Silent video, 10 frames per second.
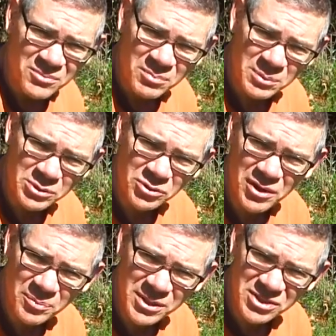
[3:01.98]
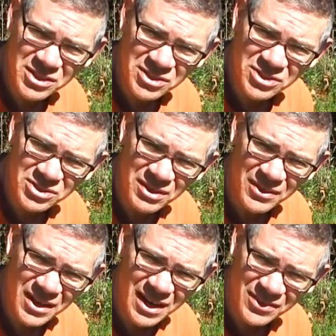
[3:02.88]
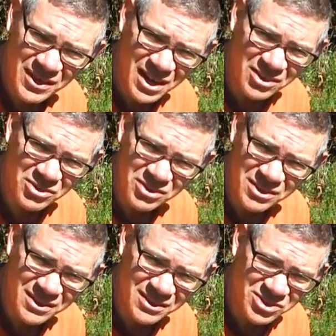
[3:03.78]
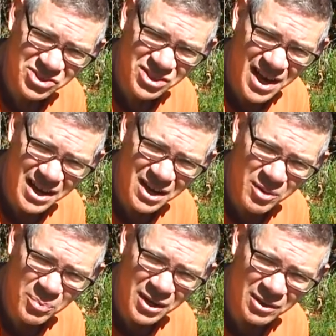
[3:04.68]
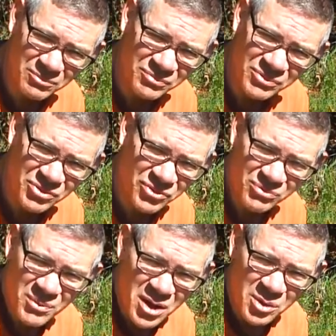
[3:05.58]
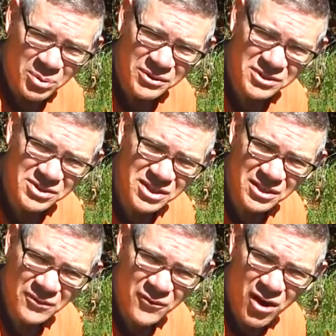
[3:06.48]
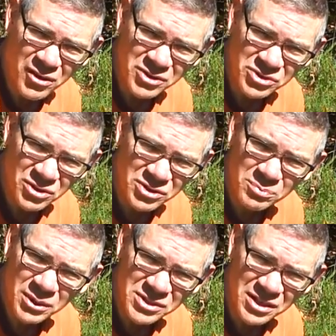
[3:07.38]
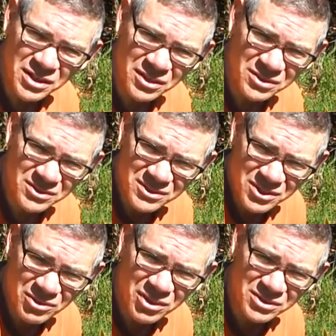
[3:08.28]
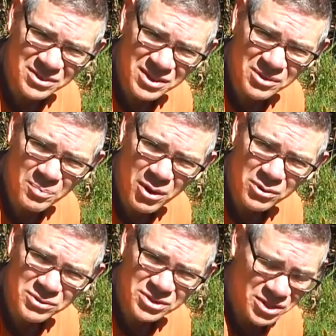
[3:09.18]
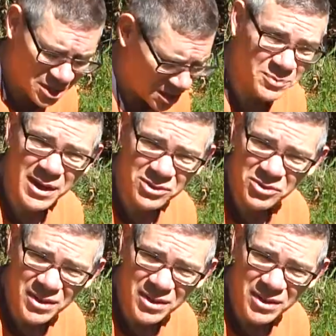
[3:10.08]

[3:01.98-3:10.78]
people do their business, and then at the end you can just tie it up and put this in the forest or someplace it can, decompose. It's made to do